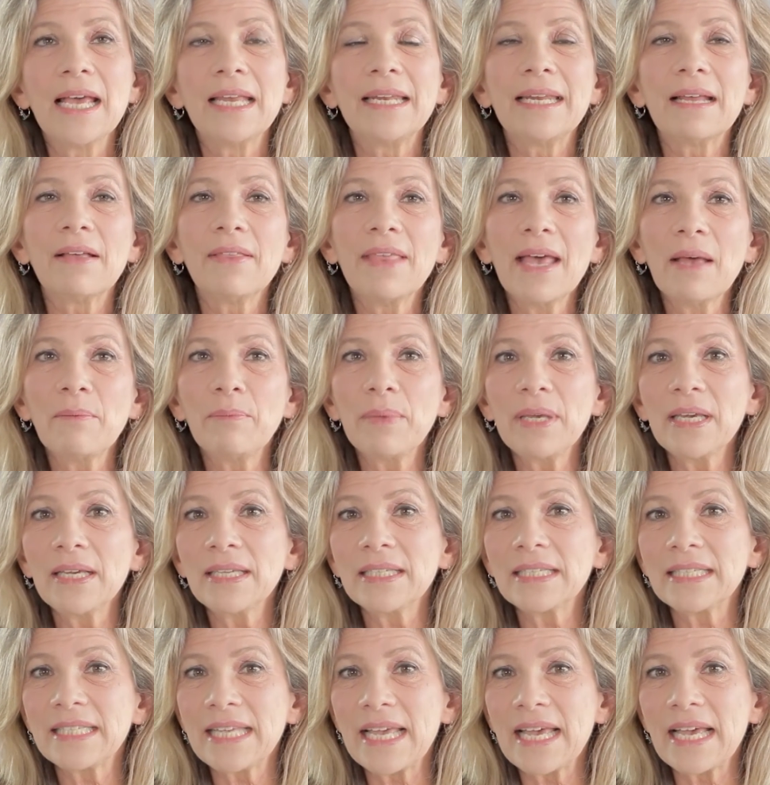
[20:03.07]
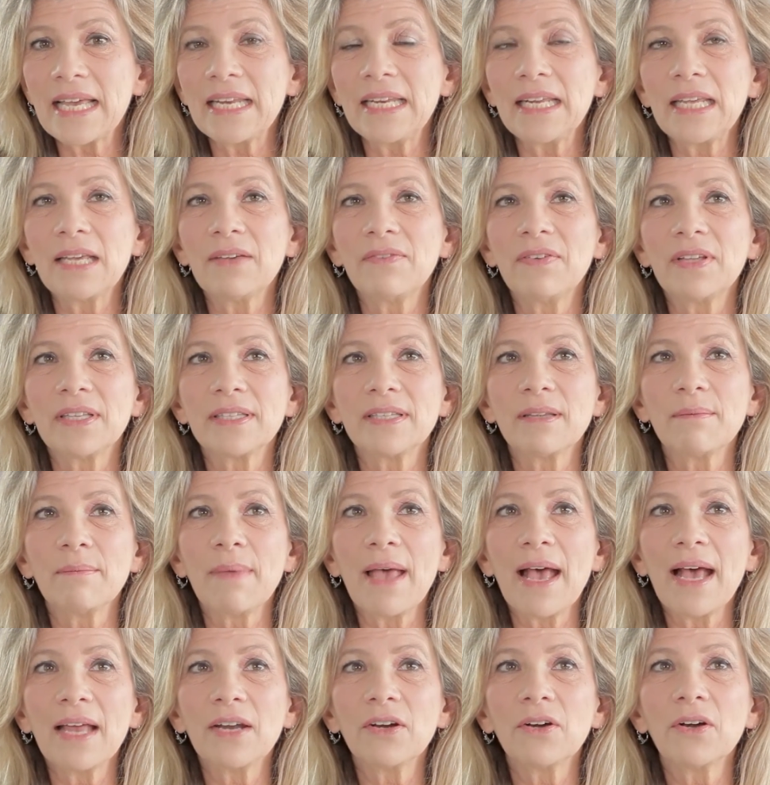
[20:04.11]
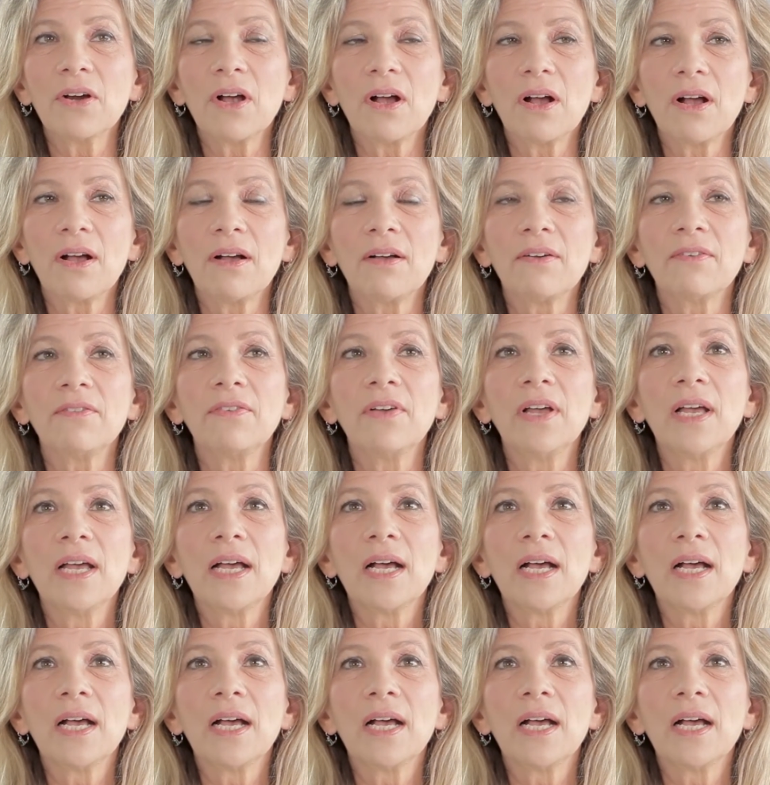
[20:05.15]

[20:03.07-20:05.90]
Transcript: Now, that being said, if it's a matter of